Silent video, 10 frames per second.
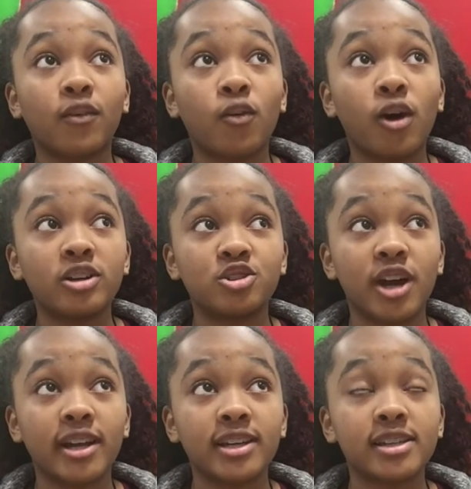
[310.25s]

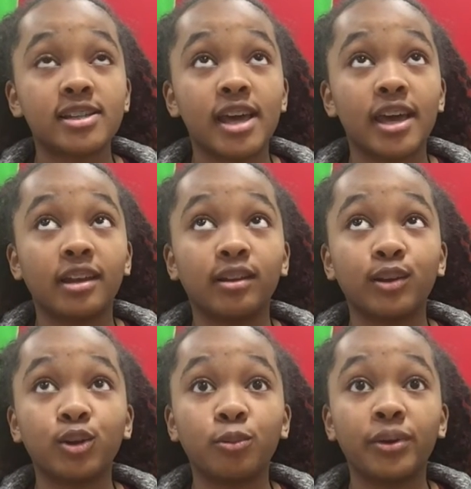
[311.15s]
quadratics and a
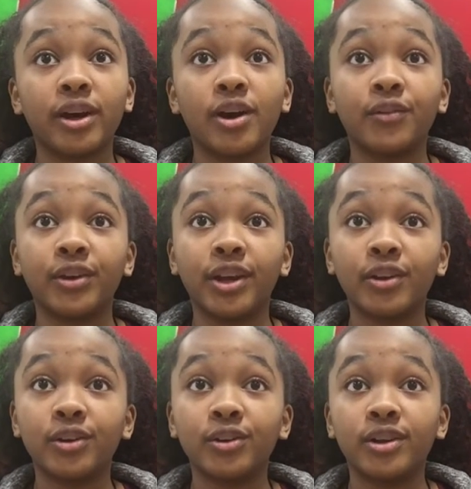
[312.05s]
little bit of
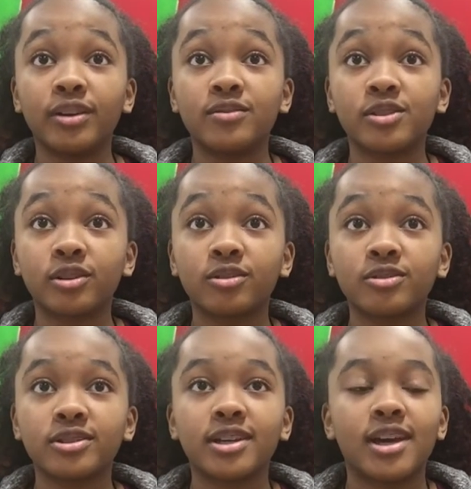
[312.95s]
another unit of
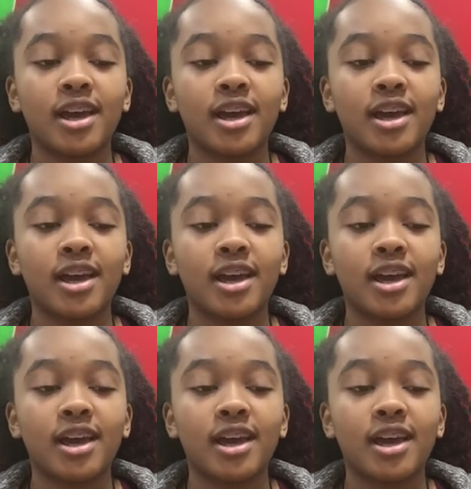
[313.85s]
circles.